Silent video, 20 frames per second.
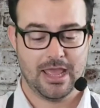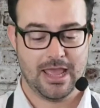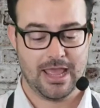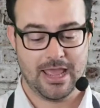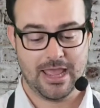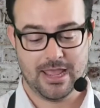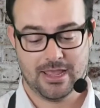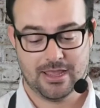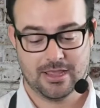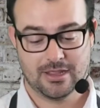
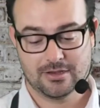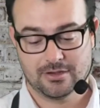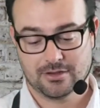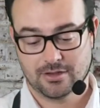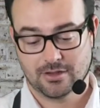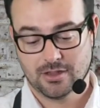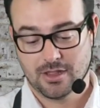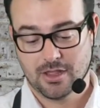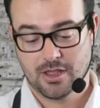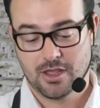And
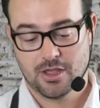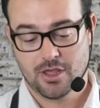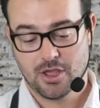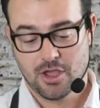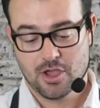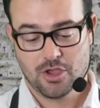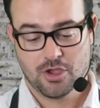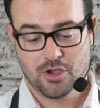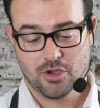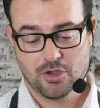
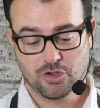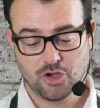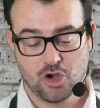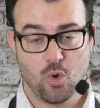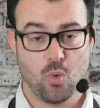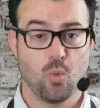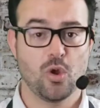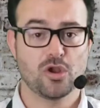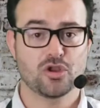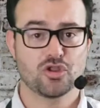you
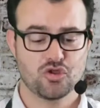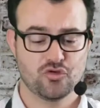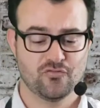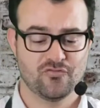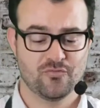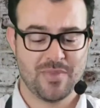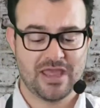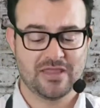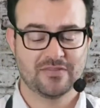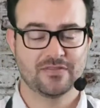know, once
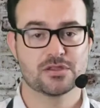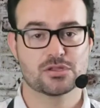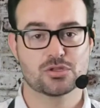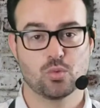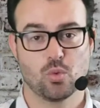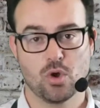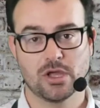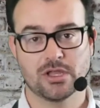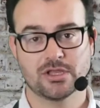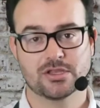you've made this
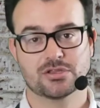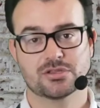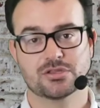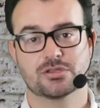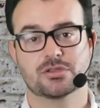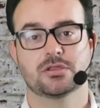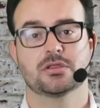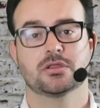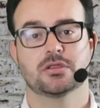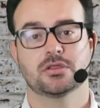
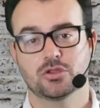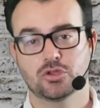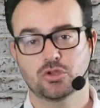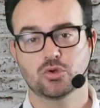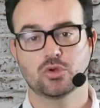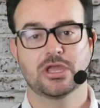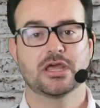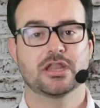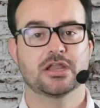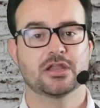once,
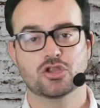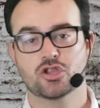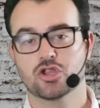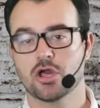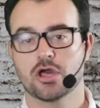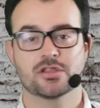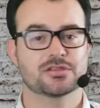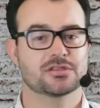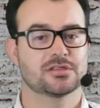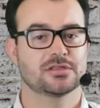you can
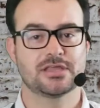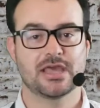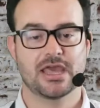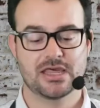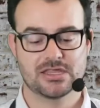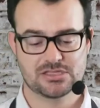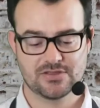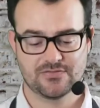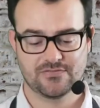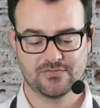adjust the
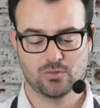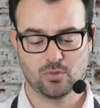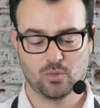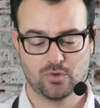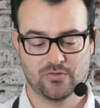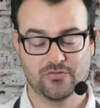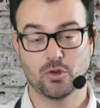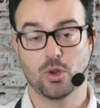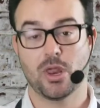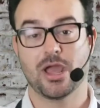taste. If you
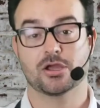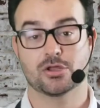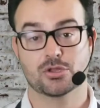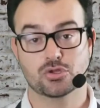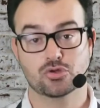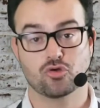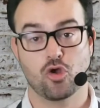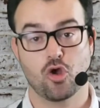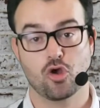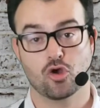like a
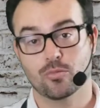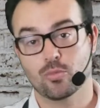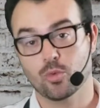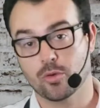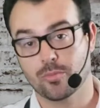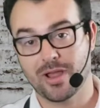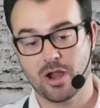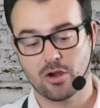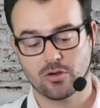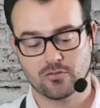stronger,
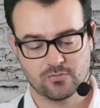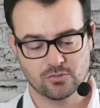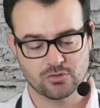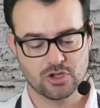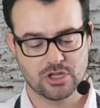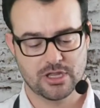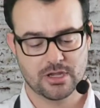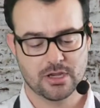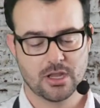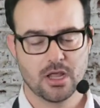more powerful
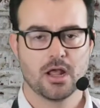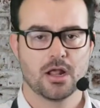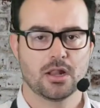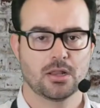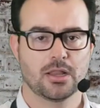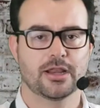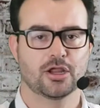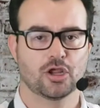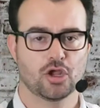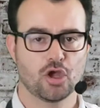gin,
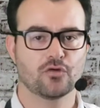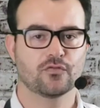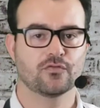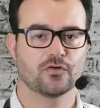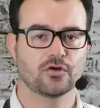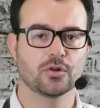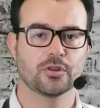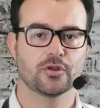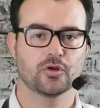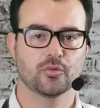let it go
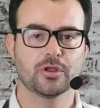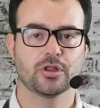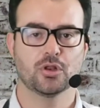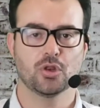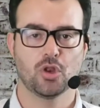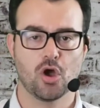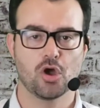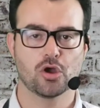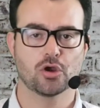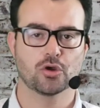for a little bit
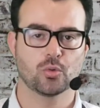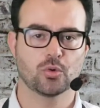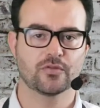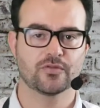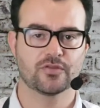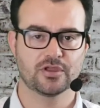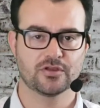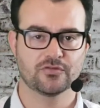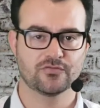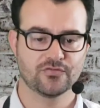longer
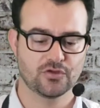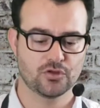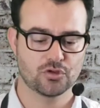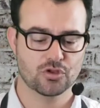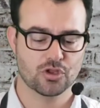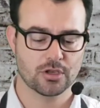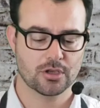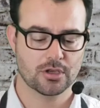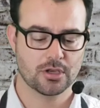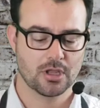with the
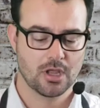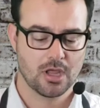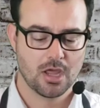infusion.